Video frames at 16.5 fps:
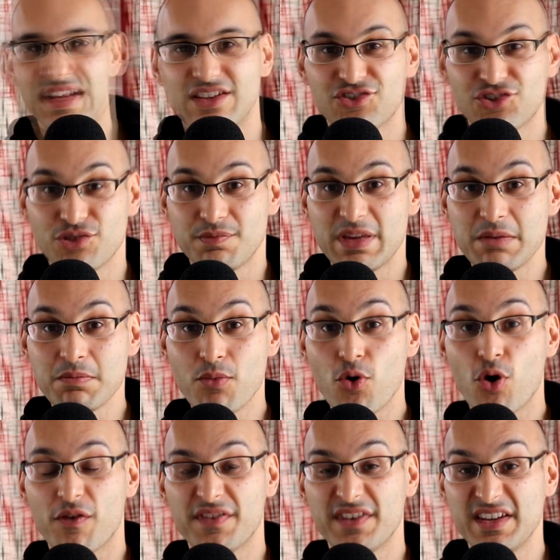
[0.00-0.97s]
It should be
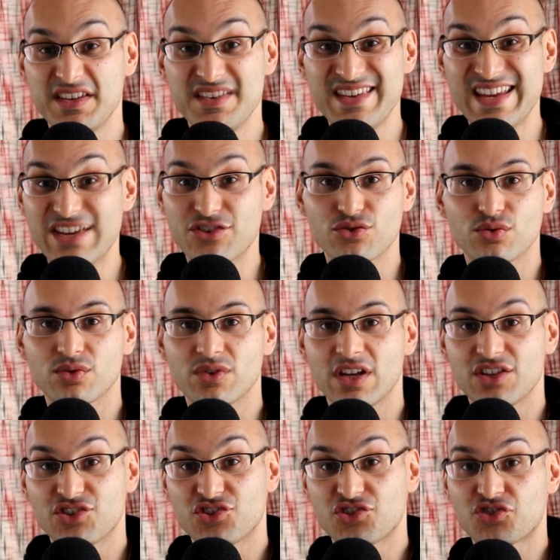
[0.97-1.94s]
more of an initial
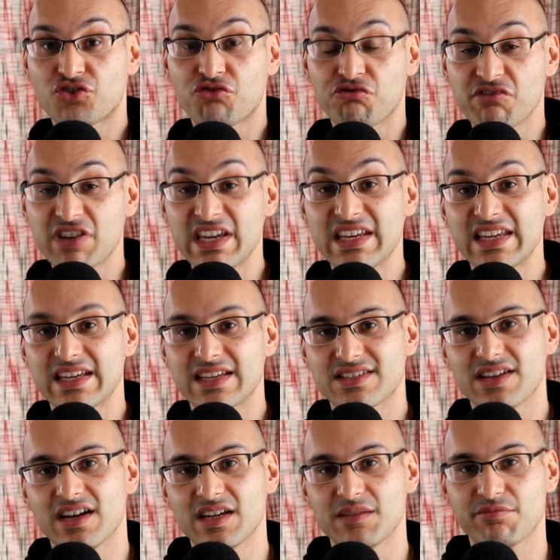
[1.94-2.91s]
screening
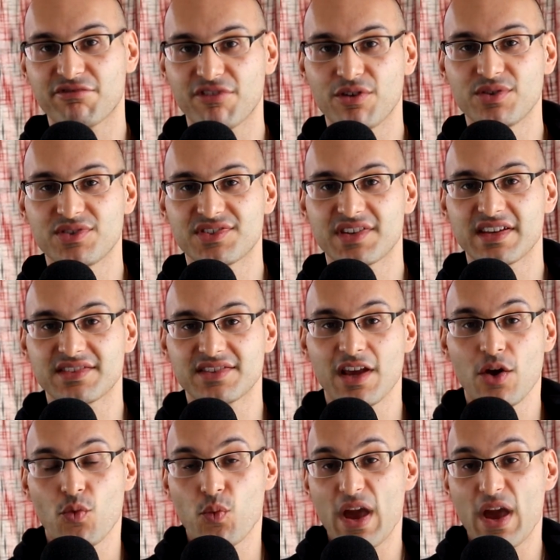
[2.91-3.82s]
type process